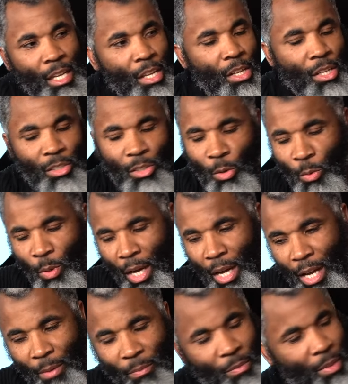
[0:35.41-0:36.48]

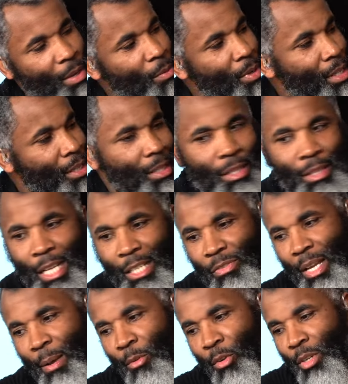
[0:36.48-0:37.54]
So thanks for
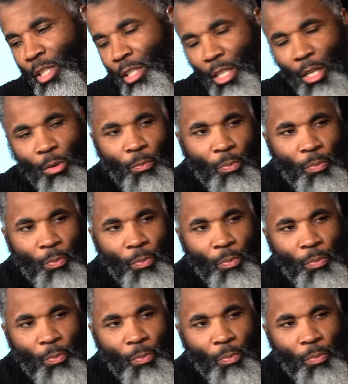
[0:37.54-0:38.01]
coming on the show.